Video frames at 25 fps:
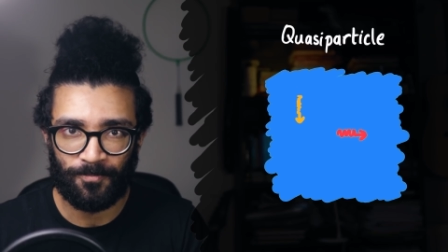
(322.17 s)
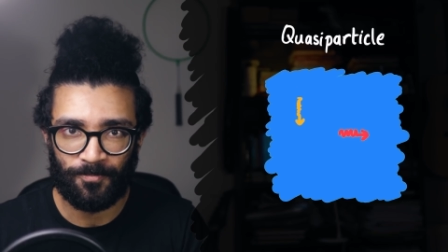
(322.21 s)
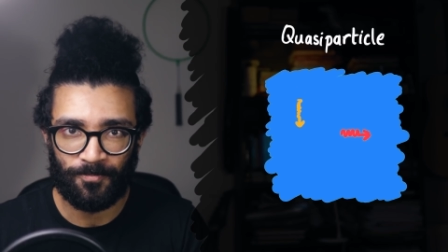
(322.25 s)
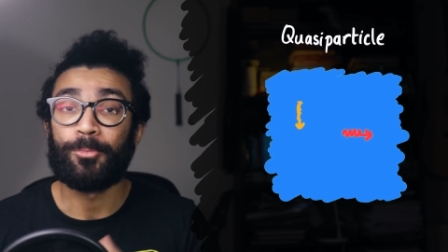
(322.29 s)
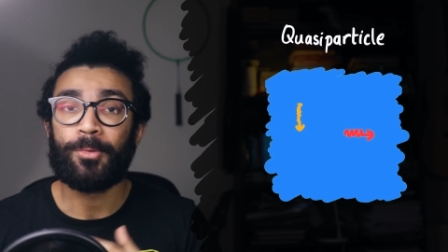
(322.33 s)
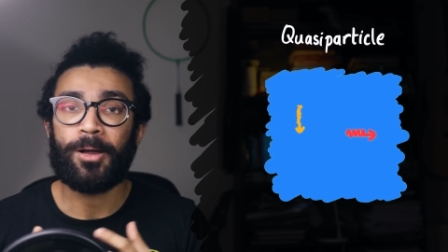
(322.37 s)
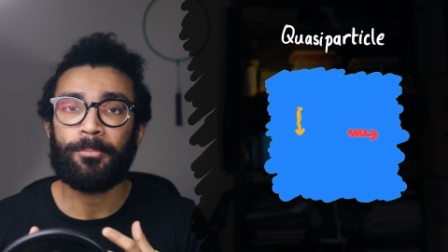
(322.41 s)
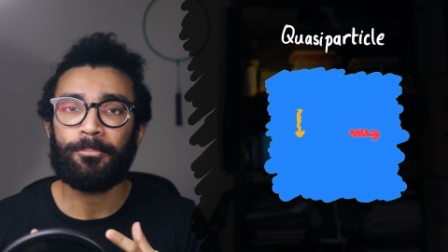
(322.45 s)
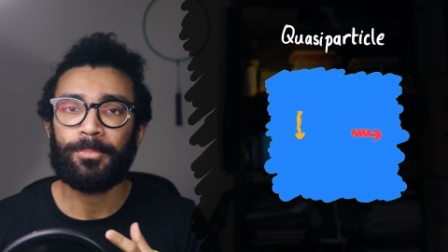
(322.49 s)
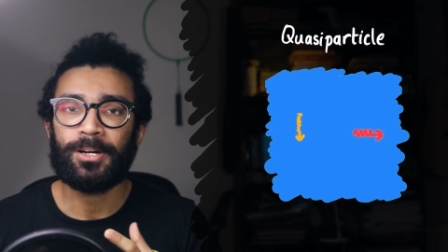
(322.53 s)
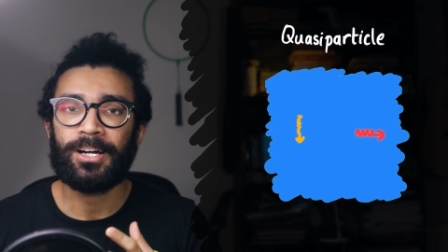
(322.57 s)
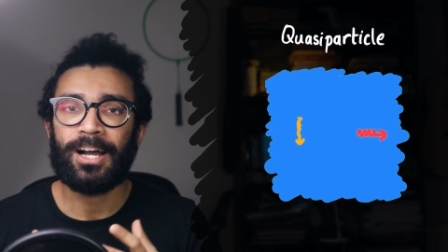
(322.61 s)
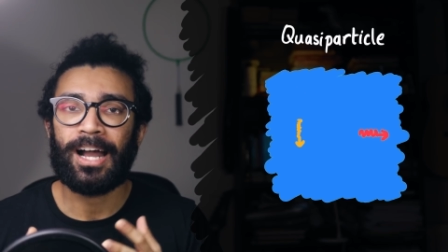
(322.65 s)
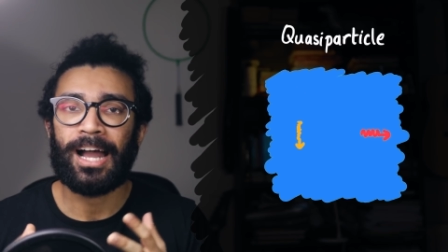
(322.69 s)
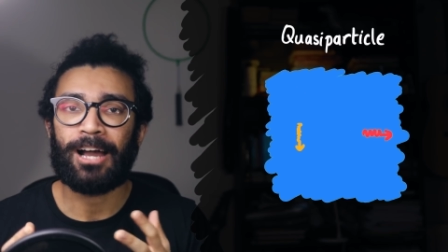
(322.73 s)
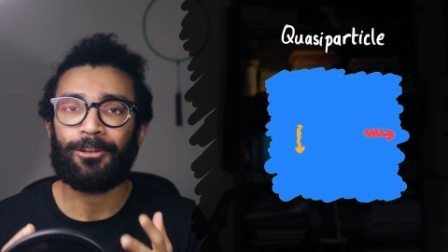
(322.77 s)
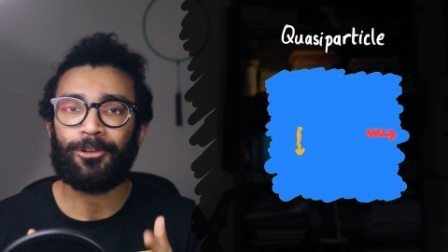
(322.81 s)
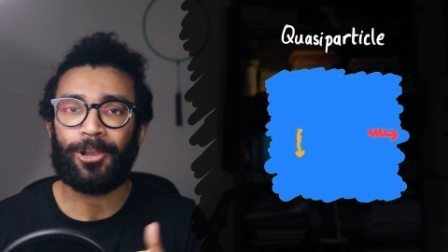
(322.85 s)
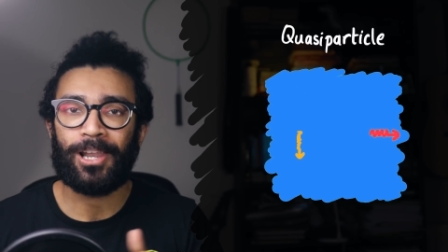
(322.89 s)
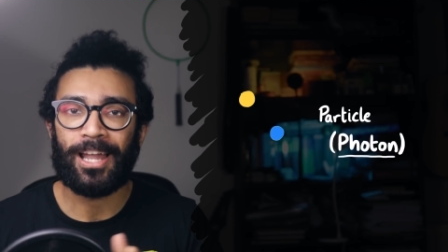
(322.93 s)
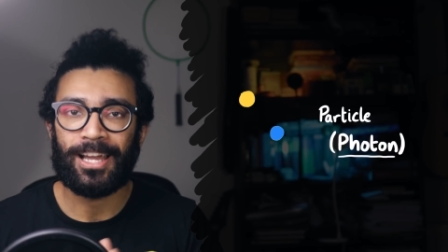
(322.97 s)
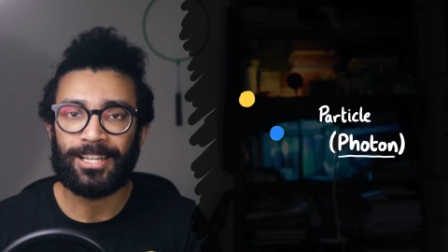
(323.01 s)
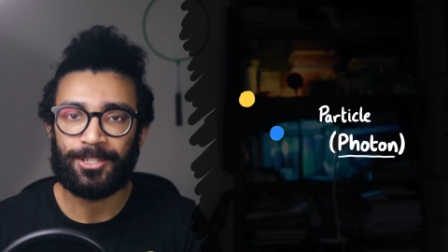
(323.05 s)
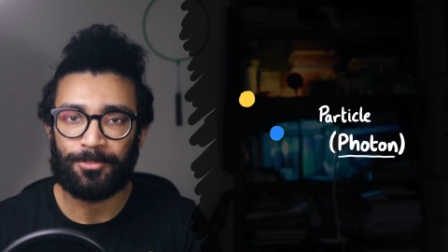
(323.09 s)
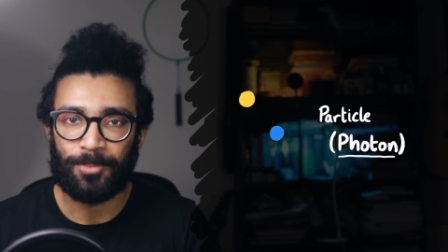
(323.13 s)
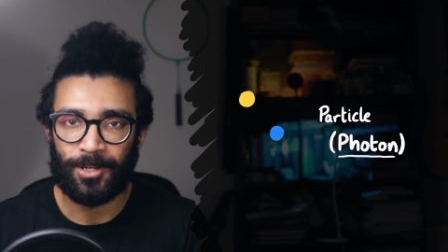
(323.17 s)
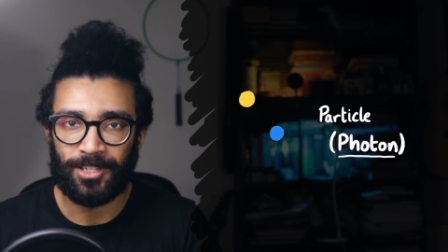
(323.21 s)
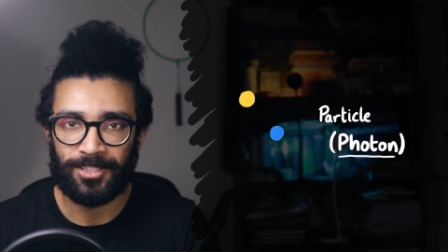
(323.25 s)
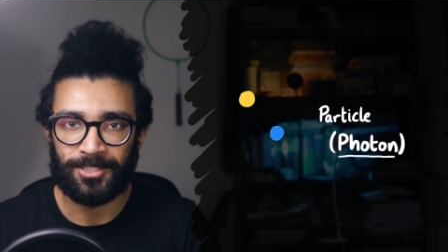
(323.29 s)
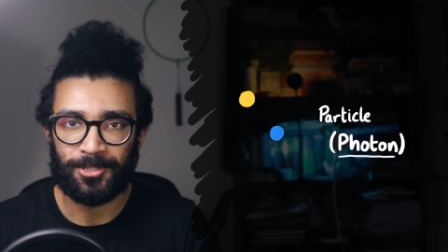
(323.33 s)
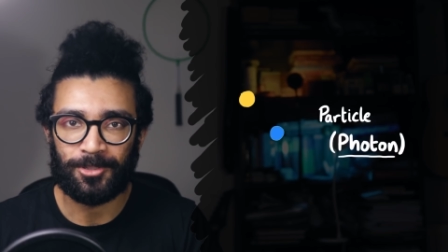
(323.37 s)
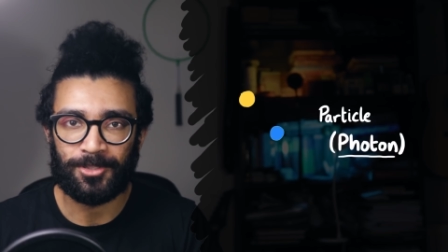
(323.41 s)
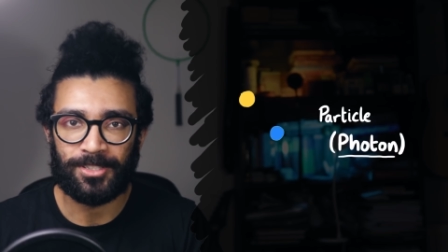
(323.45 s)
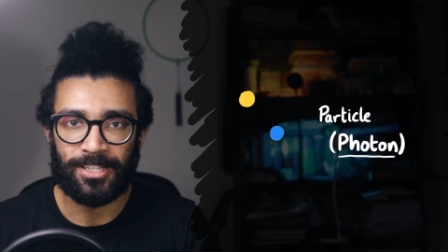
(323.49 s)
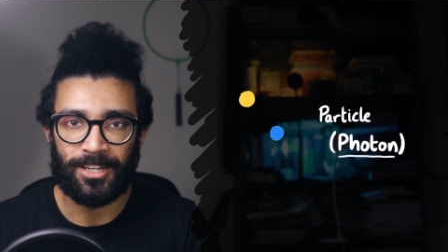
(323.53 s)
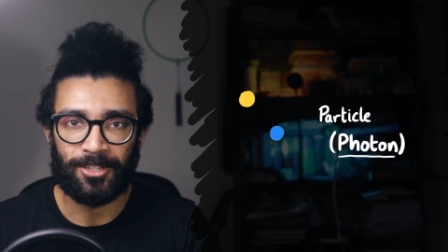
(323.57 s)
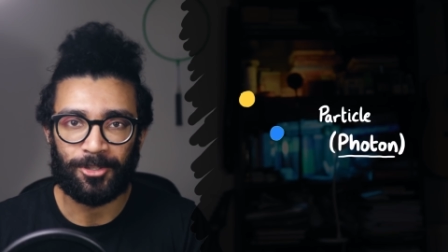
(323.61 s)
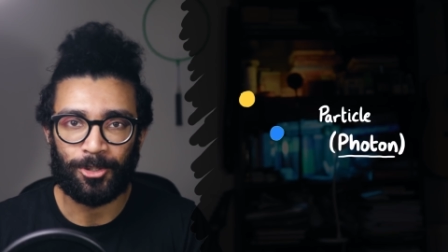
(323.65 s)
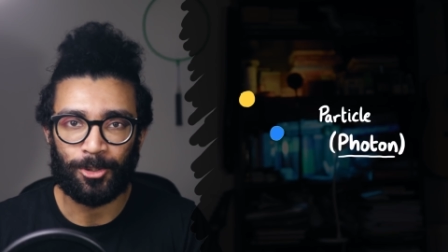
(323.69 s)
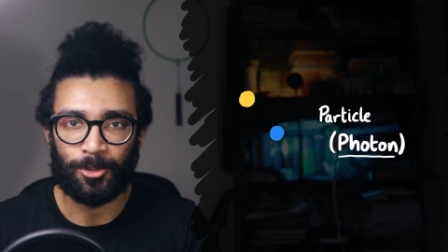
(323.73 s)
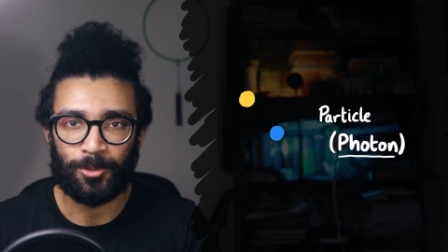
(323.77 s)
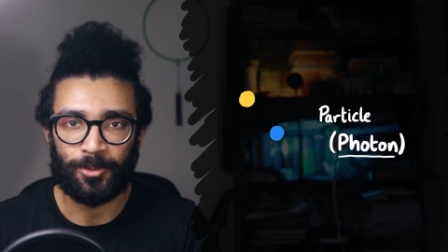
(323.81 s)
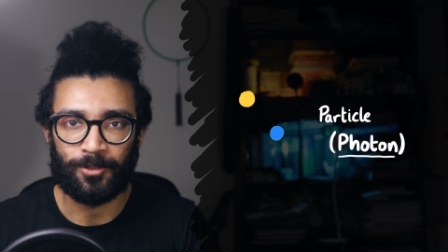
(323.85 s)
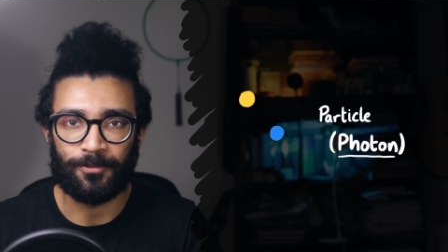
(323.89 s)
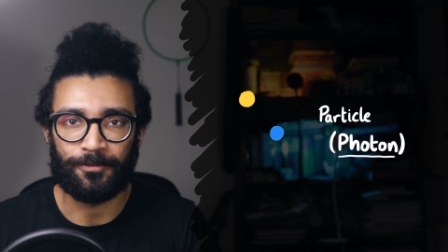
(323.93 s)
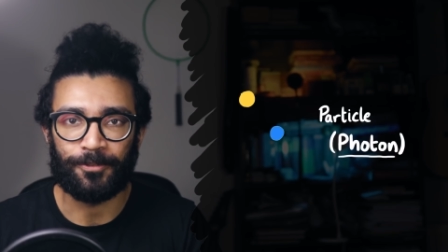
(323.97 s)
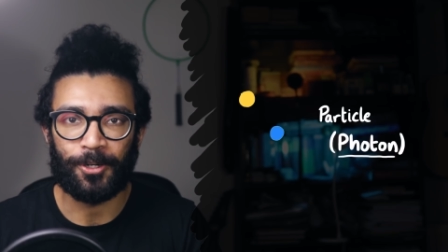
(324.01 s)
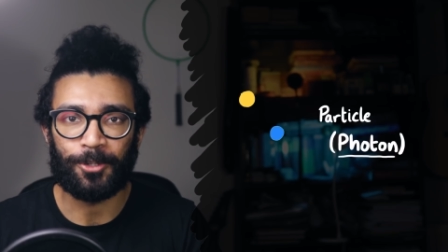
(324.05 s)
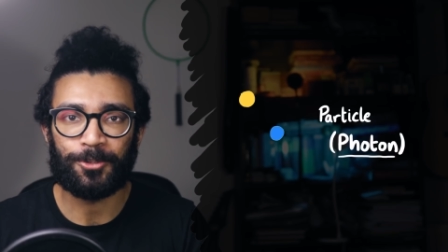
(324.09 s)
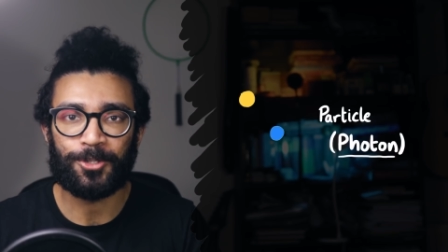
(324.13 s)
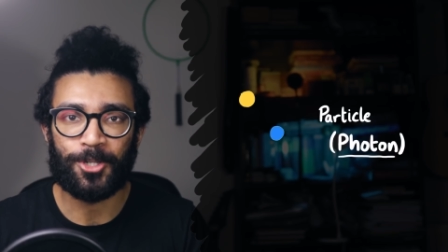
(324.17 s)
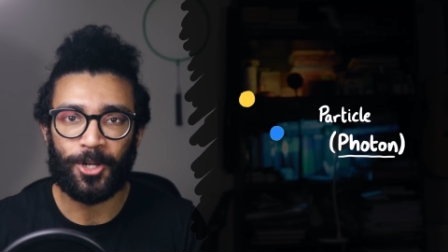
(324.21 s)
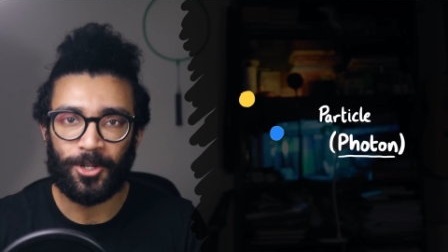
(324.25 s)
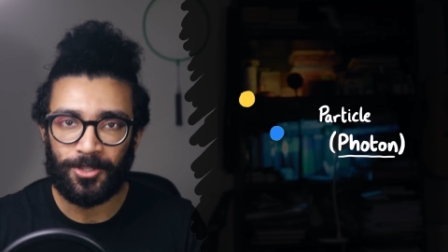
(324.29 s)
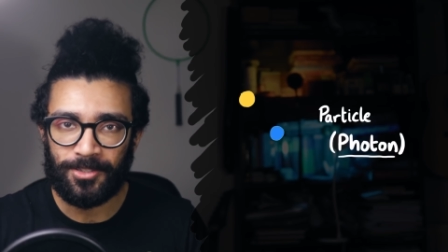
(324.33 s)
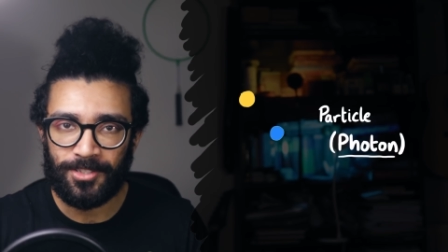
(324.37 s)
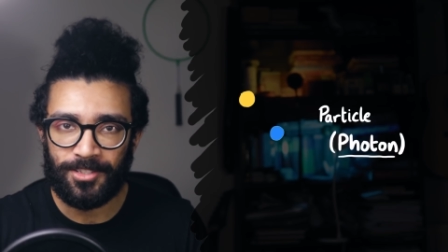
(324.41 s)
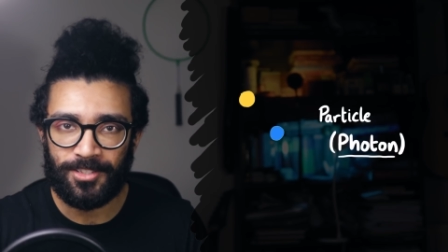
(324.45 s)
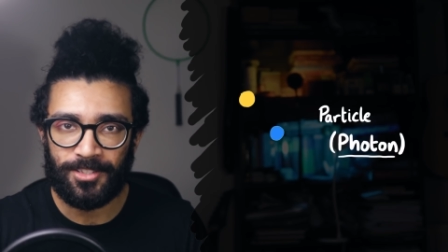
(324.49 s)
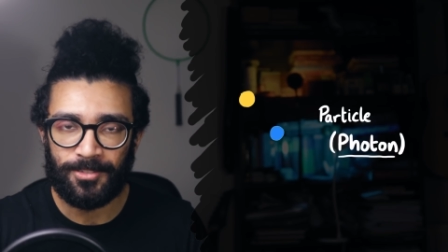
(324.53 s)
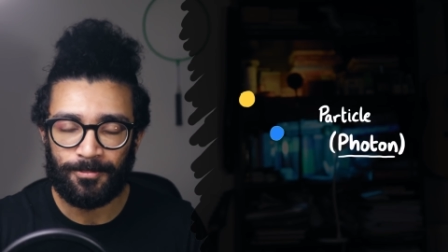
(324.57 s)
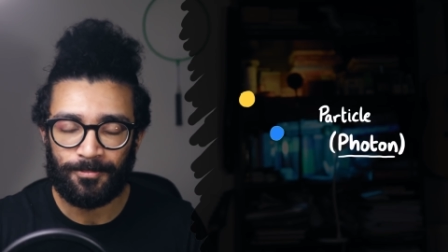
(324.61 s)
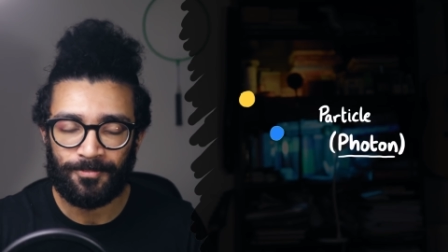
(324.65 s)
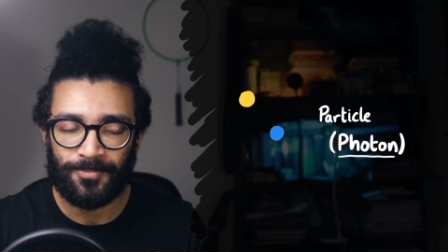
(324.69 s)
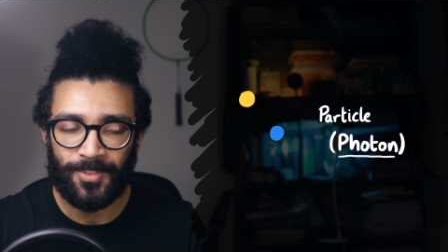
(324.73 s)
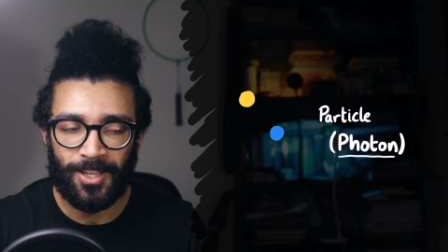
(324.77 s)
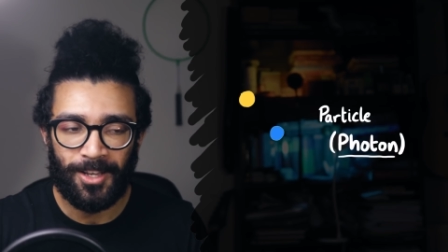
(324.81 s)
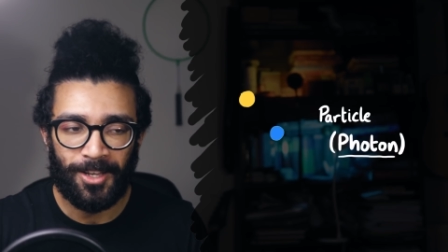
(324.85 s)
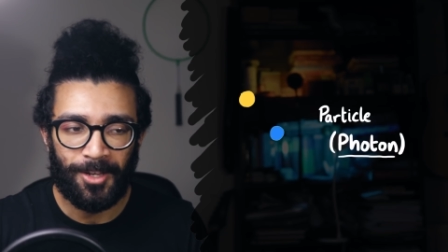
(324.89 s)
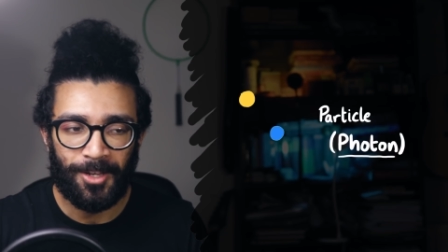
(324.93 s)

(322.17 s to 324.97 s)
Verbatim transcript: Remember how light particles are called photons?